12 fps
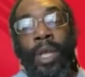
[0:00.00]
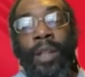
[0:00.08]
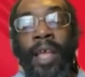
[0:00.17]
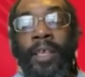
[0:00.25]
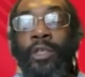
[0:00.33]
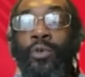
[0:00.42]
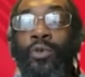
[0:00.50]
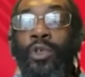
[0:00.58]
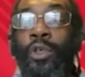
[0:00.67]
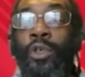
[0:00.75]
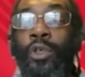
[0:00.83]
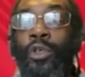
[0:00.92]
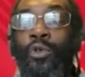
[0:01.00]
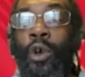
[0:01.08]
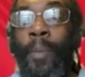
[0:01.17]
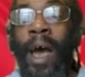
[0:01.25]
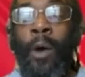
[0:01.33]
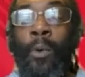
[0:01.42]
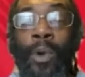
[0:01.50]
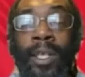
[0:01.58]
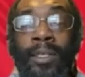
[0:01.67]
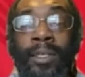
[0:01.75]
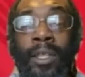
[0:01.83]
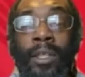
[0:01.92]
Like you talk, you, you, talk about a
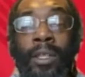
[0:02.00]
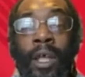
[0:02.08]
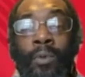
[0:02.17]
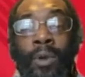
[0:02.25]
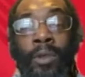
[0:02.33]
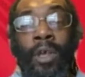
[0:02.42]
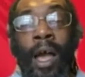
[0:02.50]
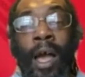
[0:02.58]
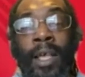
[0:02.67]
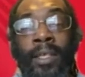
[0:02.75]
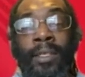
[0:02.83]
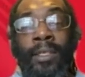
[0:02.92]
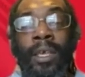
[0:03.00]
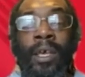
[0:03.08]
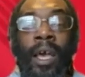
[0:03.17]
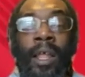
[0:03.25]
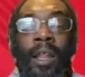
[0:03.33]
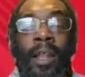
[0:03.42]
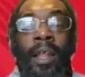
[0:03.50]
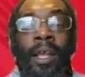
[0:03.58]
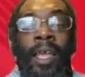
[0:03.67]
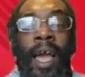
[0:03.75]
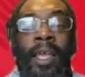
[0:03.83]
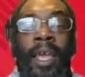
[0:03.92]
Wiz and, and all those artists, and, and I,
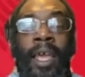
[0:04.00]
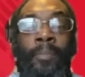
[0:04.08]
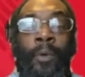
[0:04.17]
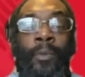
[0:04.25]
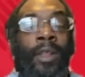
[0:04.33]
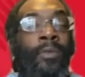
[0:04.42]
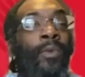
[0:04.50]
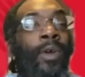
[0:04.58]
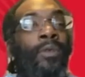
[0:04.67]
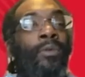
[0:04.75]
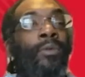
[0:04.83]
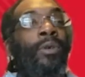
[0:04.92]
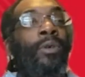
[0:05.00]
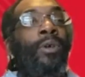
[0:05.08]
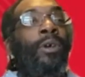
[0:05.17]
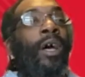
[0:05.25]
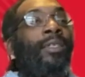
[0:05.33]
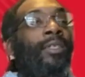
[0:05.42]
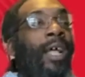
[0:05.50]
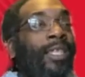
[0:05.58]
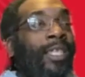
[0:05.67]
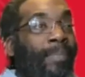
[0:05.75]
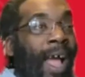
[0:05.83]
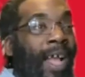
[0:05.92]
I, get it. But when when a
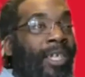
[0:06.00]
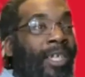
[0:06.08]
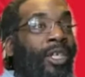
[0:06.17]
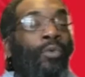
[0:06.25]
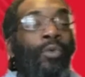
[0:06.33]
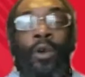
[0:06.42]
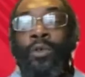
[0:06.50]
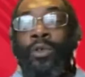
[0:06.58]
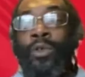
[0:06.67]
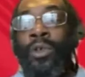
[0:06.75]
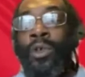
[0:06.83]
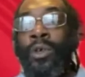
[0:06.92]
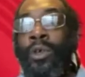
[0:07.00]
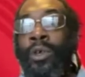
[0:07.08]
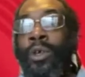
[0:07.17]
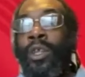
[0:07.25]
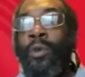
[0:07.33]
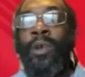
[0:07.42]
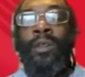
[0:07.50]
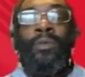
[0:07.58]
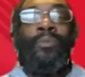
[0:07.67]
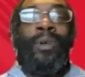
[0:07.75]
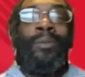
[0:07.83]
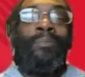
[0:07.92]
Sunsplash and all those, you know,
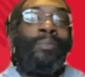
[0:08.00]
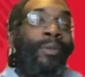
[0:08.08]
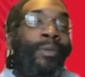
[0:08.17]
when when